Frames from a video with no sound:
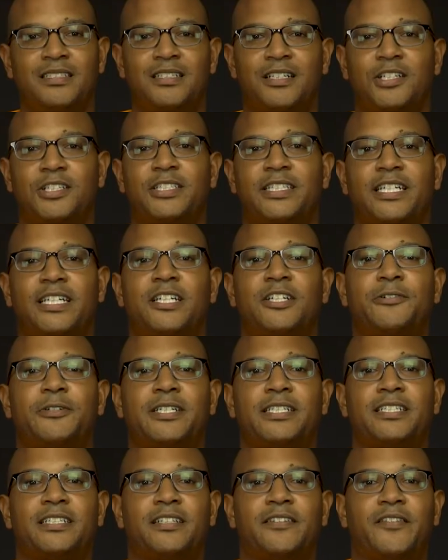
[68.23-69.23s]
Our second
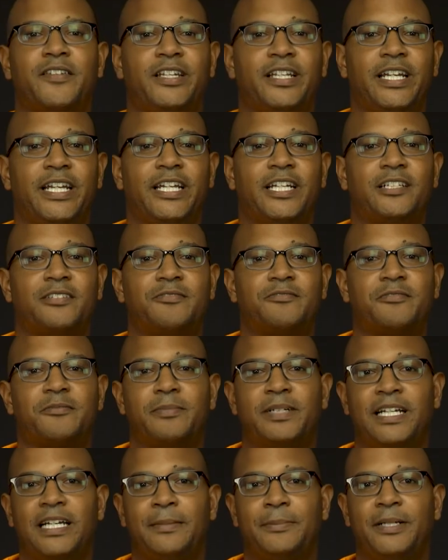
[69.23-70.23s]
question of the day comes
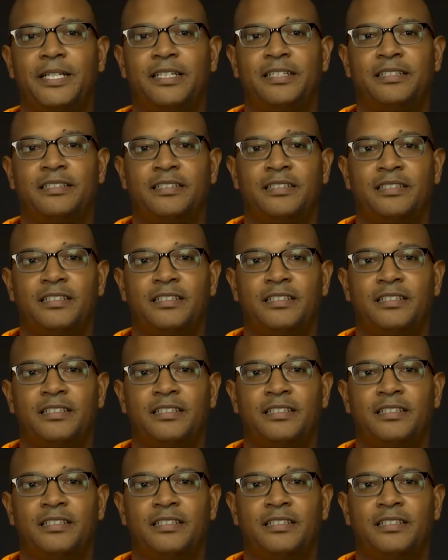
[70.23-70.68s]
from Abby.